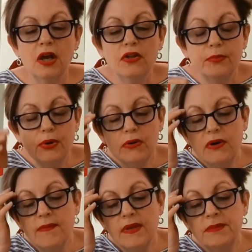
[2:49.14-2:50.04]
The
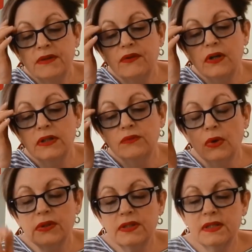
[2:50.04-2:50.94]
program that McFarland
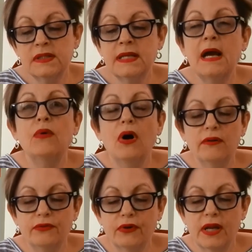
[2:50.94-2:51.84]
Rowlands is now
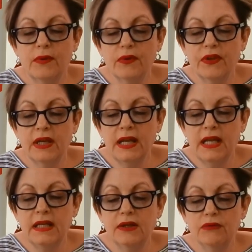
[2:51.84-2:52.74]
offering with the
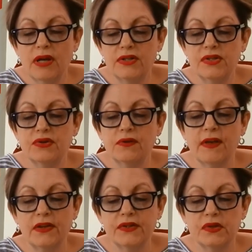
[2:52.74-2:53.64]
Canadian Register of
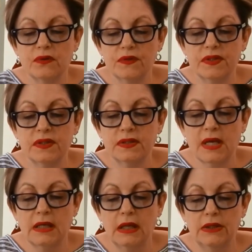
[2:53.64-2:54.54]
Health Service
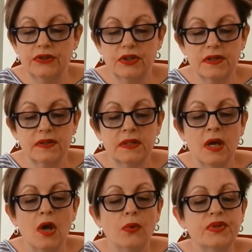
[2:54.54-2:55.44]
Psychologists
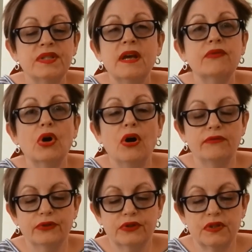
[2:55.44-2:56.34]
was never
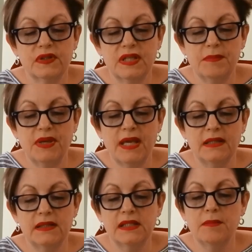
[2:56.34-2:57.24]
offered to CPA
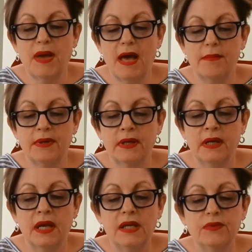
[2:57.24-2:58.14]
and CPAP.
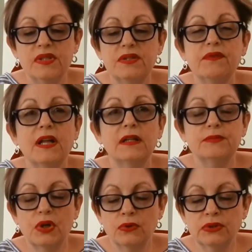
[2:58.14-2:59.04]
It was
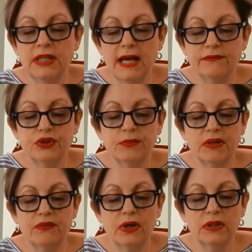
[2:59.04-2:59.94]
developed only after
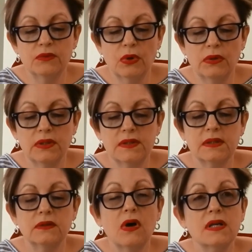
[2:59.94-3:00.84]
McFarland Rowlands
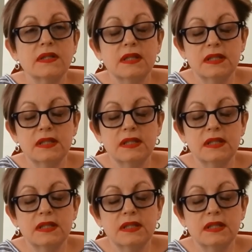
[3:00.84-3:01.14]
lost the